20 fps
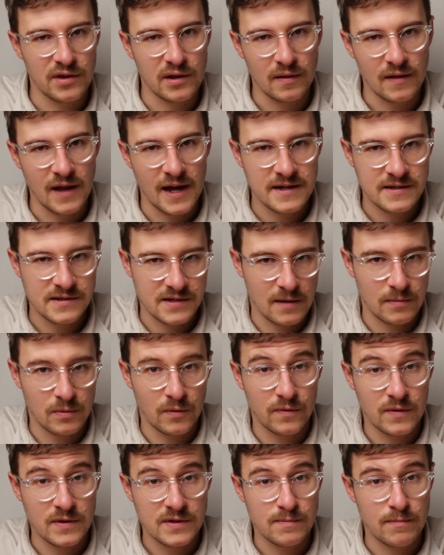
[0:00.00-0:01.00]
the landscape
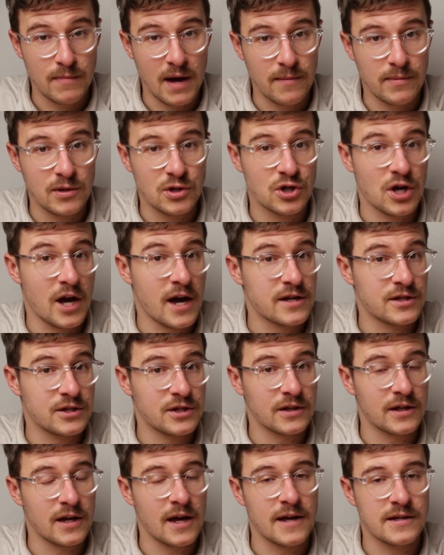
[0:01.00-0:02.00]
of this may be
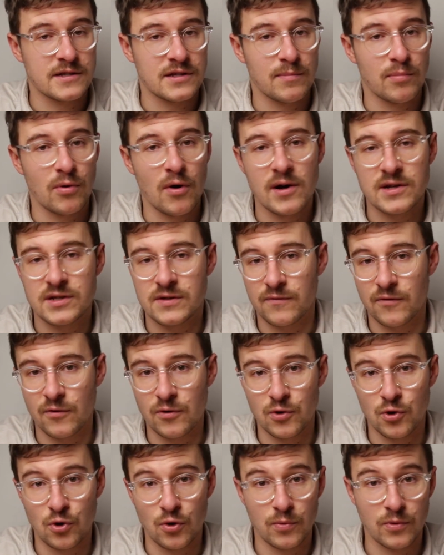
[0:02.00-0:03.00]
changing as the price of
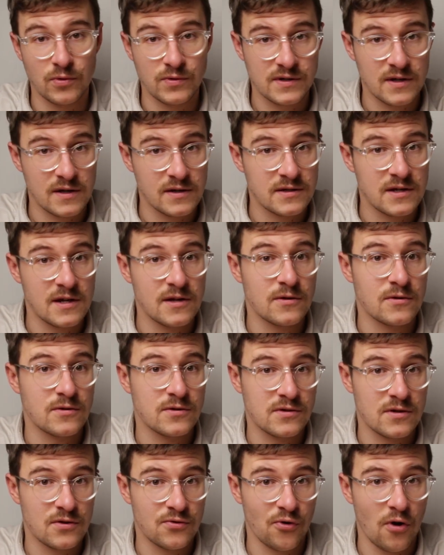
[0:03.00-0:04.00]
renewables continues
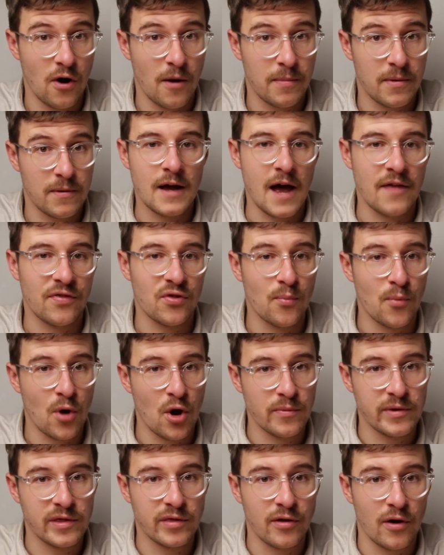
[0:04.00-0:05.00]
to drop. At the
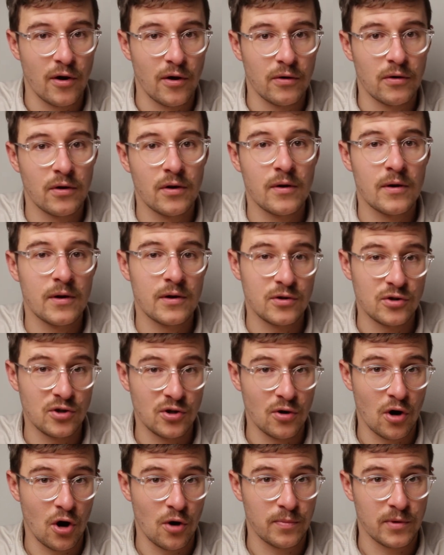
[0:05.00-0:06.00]
moment though,
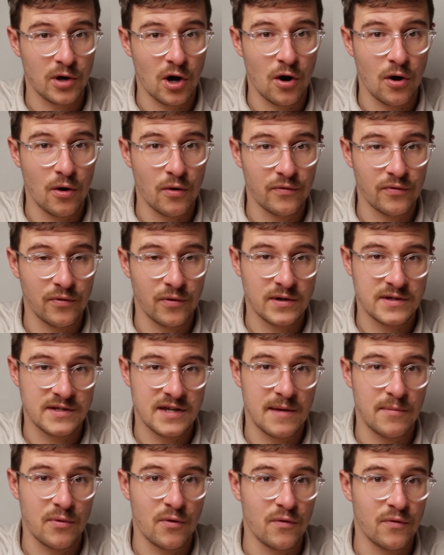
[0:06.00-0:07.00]
New Hope Coal, for
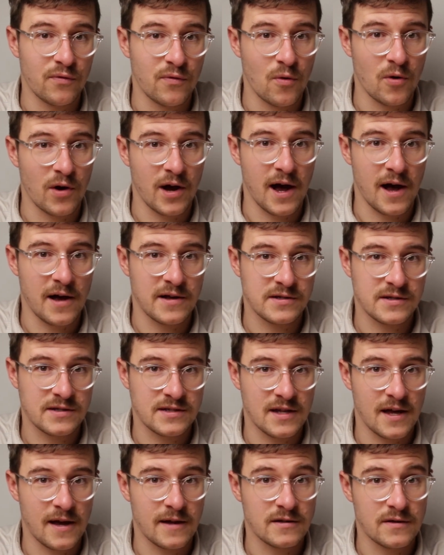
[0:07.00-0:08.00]
example, forecasts
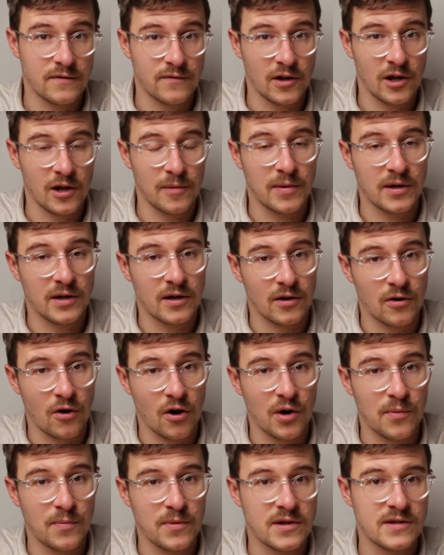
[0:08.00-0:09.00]
that developing
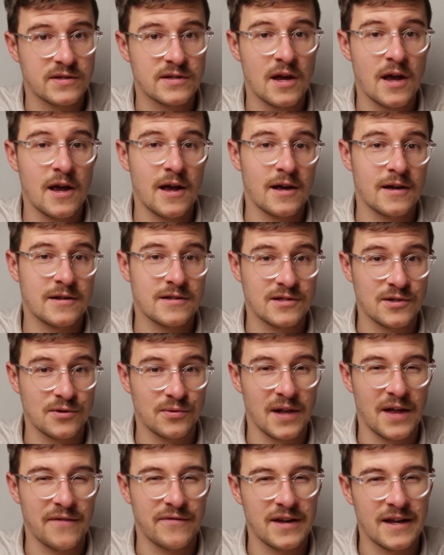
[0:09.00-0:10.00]
economies
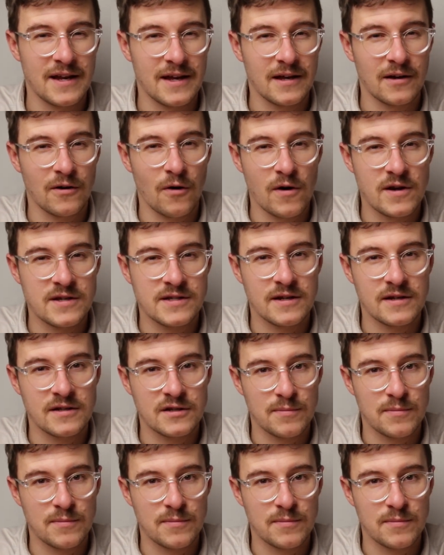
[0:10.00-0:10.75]
still have an increasing